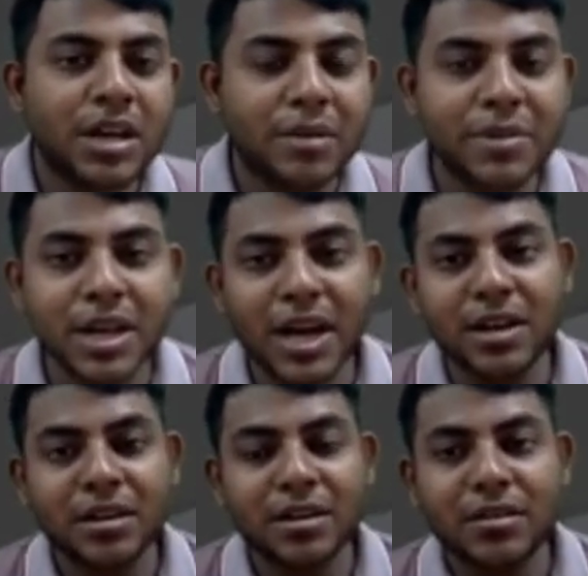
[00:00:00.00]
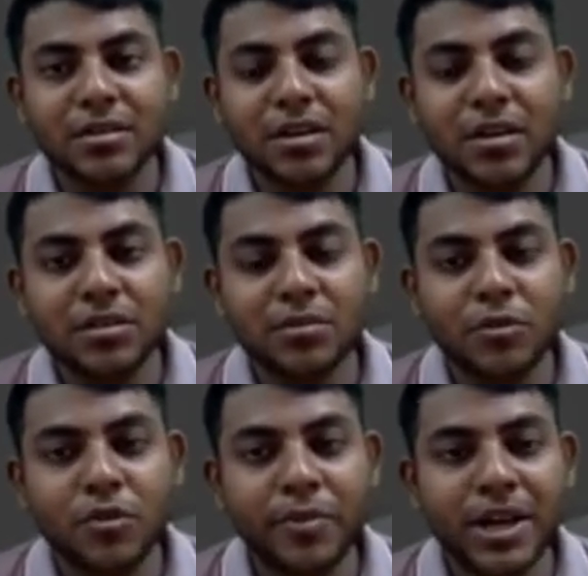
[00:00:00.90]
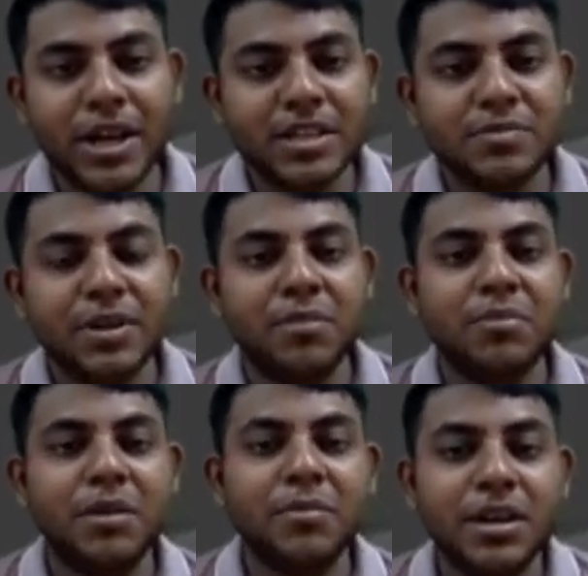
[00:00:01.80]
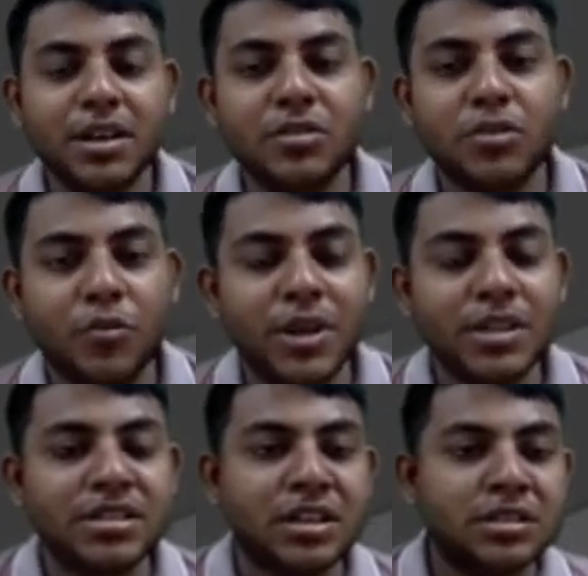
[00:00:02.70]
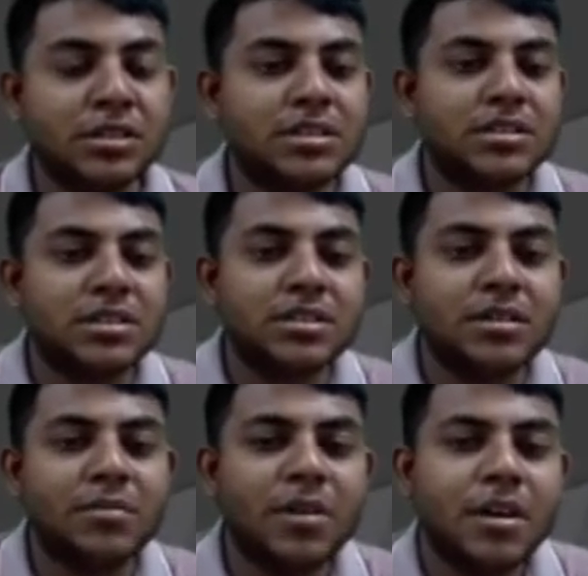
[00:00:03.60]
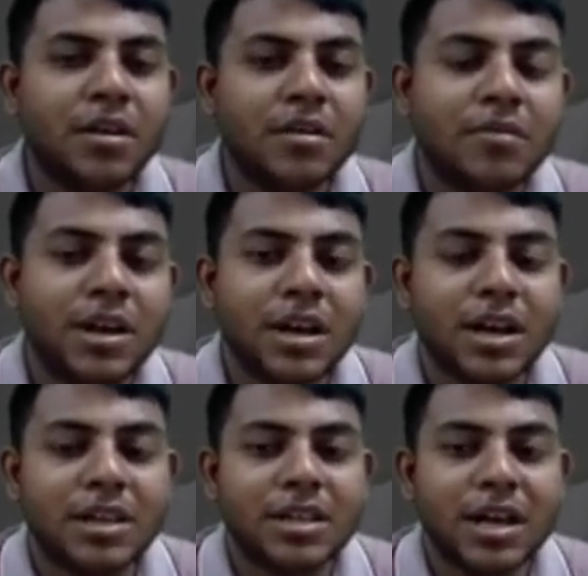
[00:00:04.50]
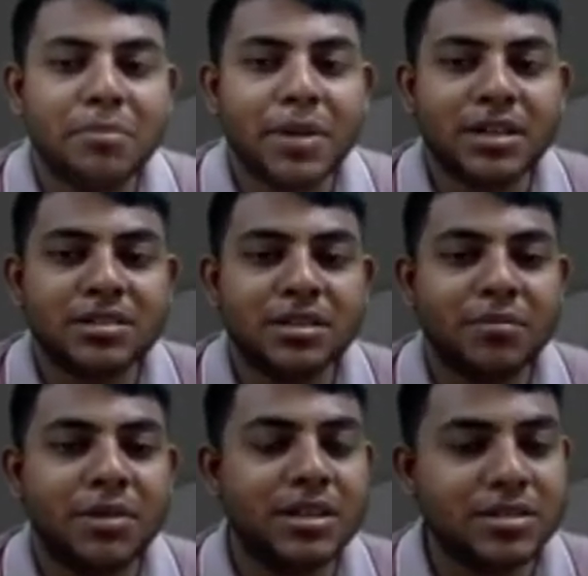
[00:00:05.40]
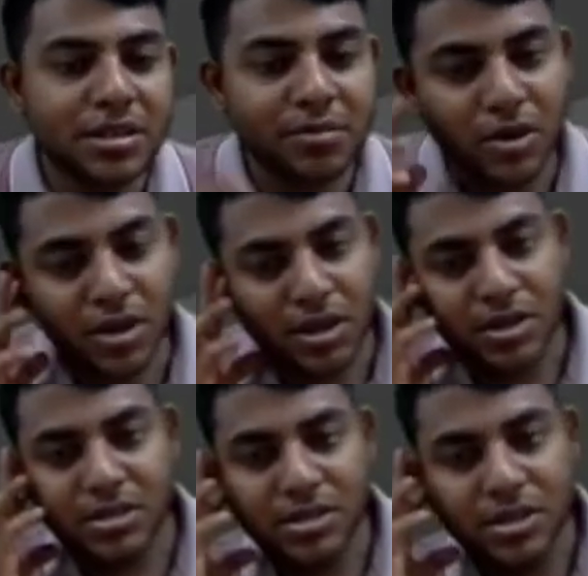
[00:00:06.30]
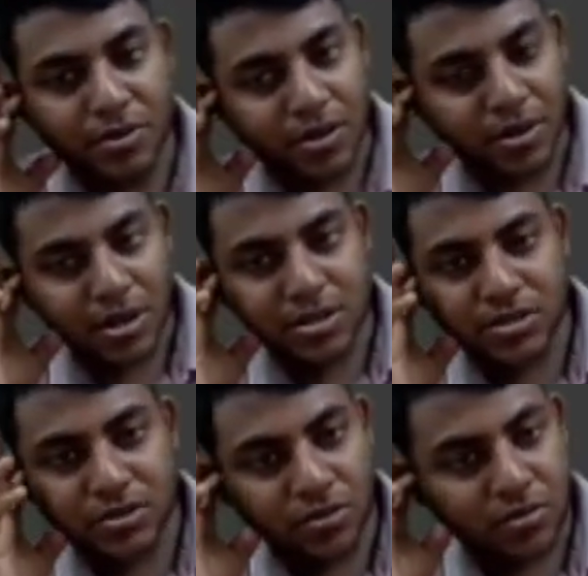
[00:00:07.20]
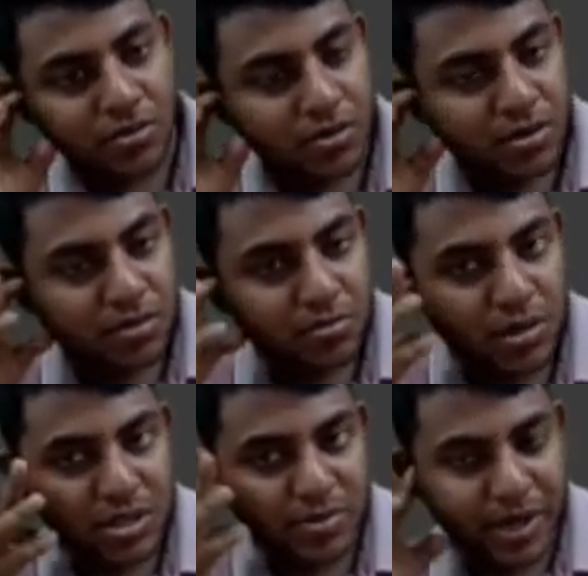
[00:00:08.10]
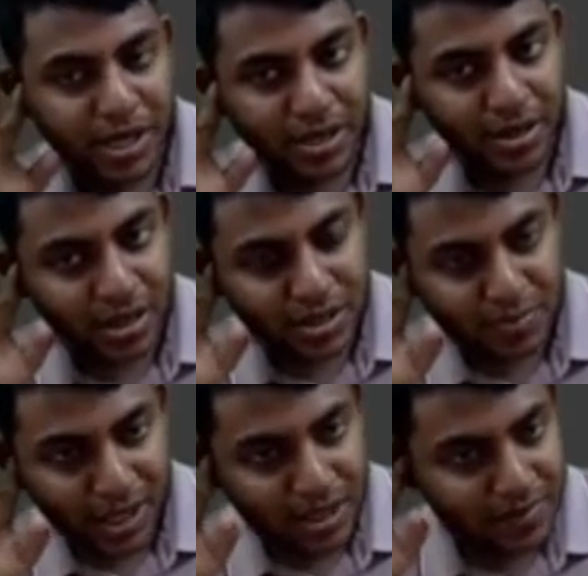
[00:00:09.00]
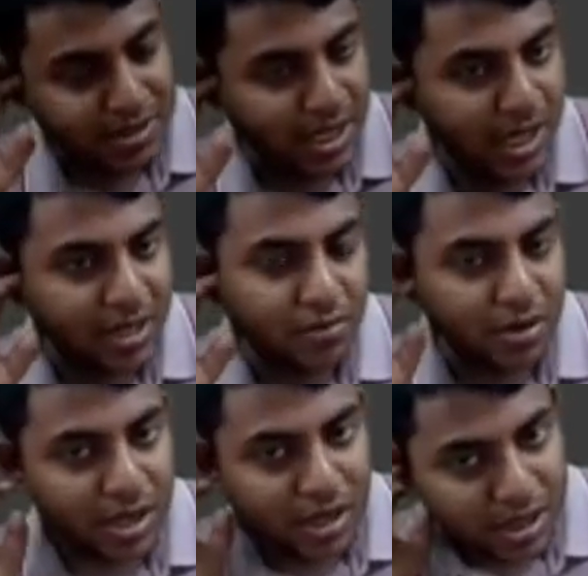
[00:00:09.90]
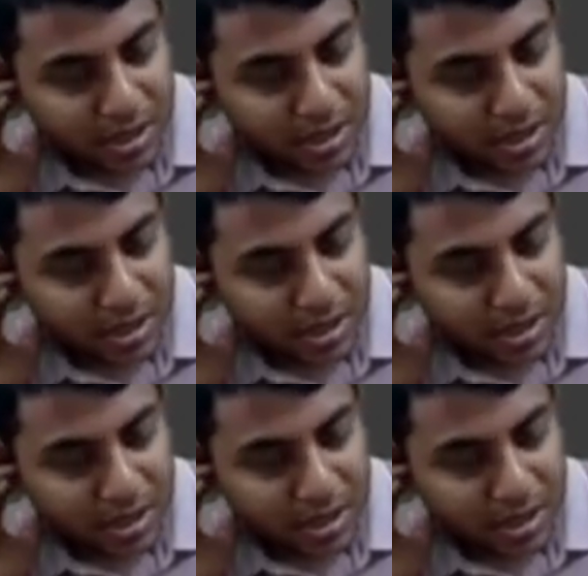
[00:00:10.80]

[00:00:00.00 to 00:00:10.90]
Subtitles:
So the Abhiyan or the movement has been implemented through well-structured system wherein at the apex the ministry monitors the progress through respective state